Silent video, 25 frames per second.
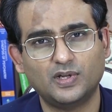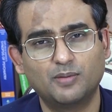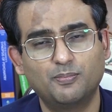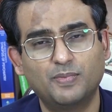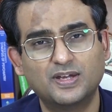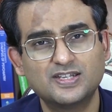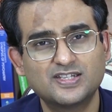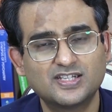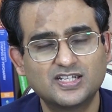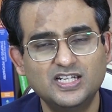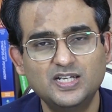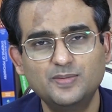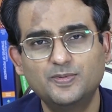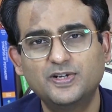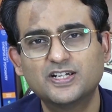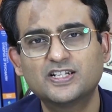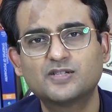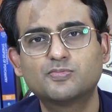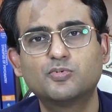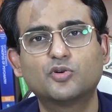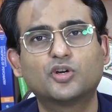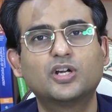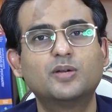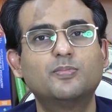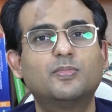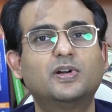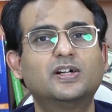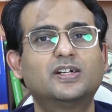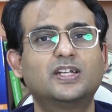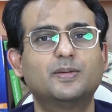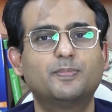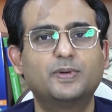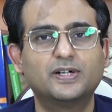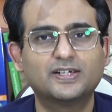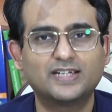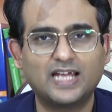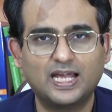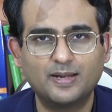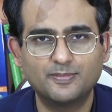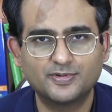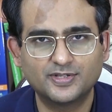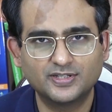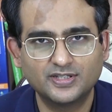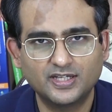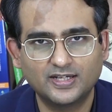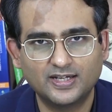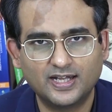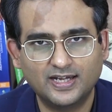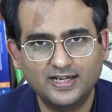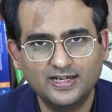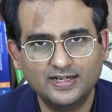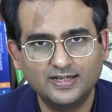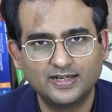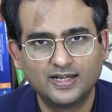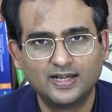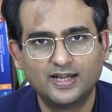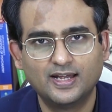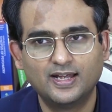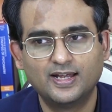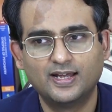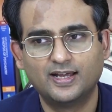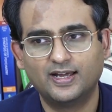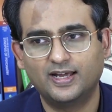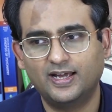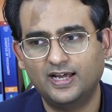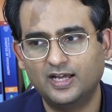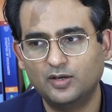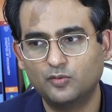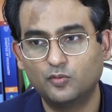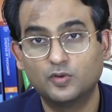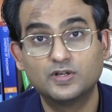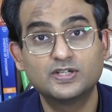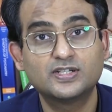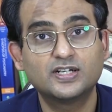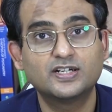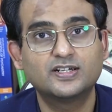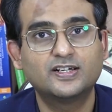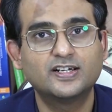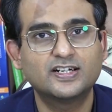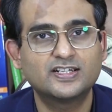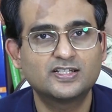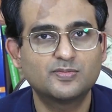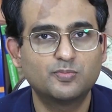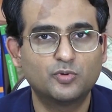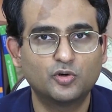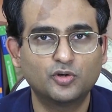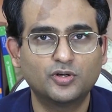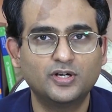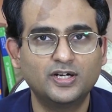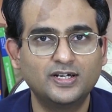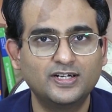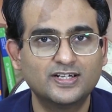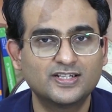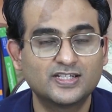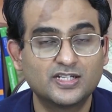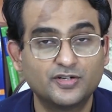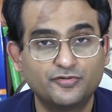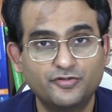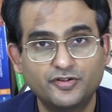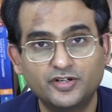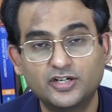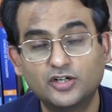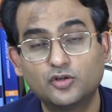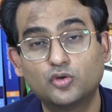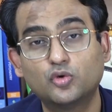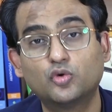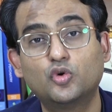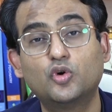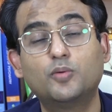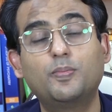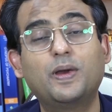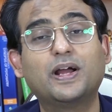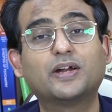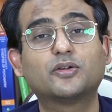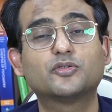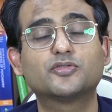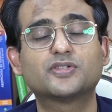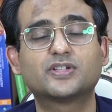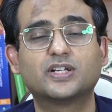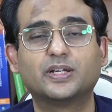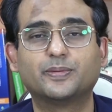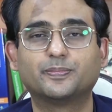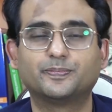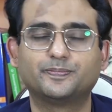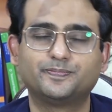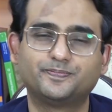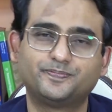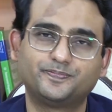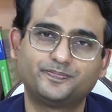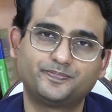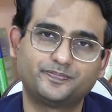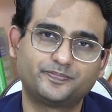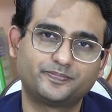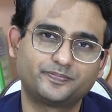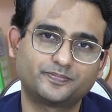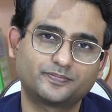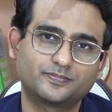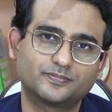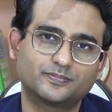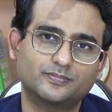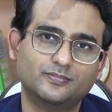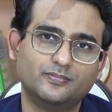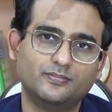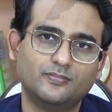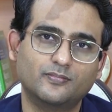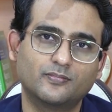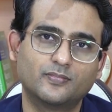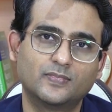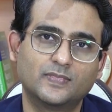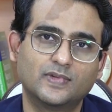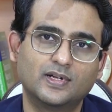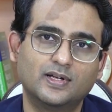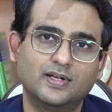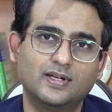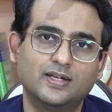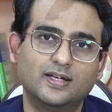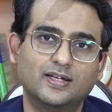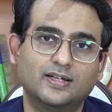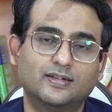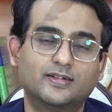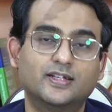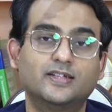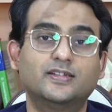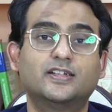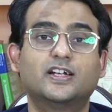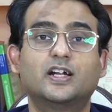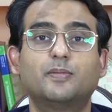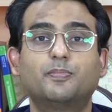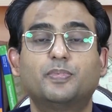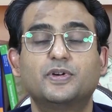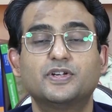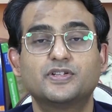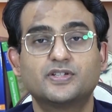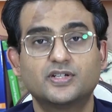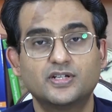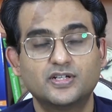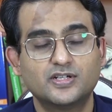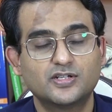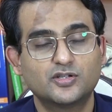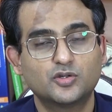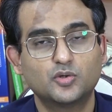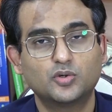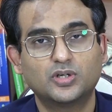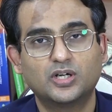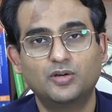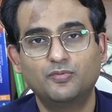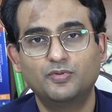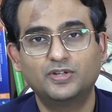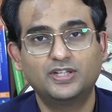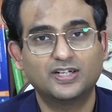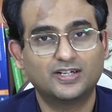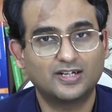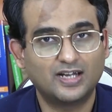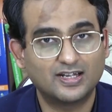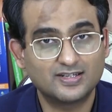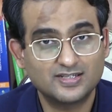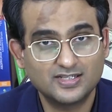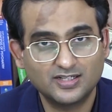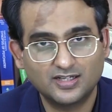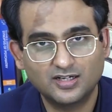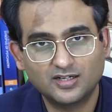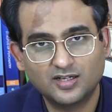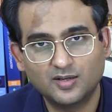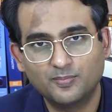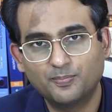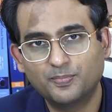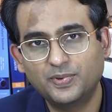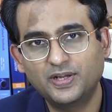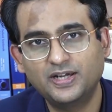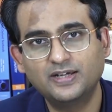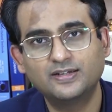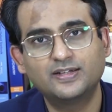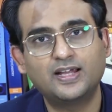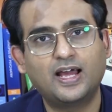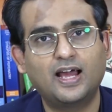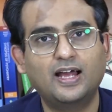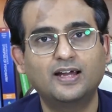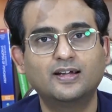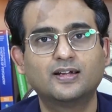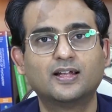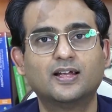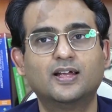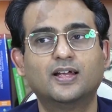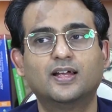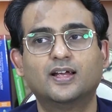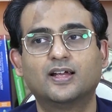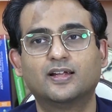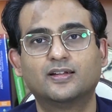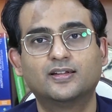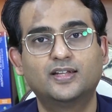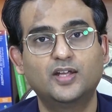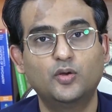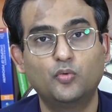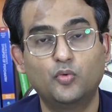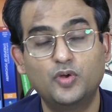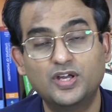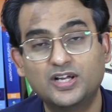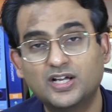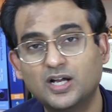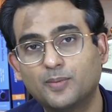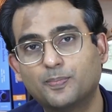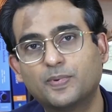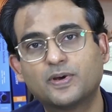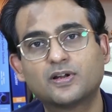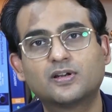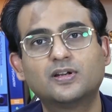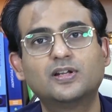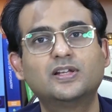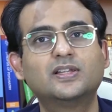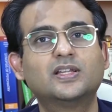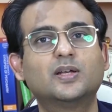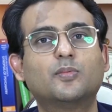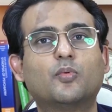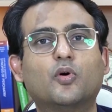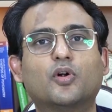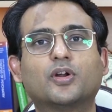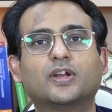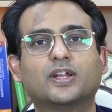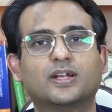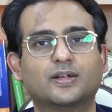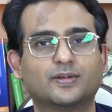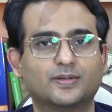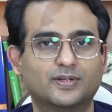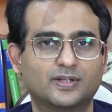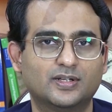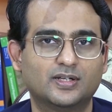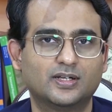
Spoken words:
My sleep gets broken multiple times in the night, and once it gets broken, it's difficult to go back to sleep. Then there are patients who come with a classical complaint that they wake up early in the morning.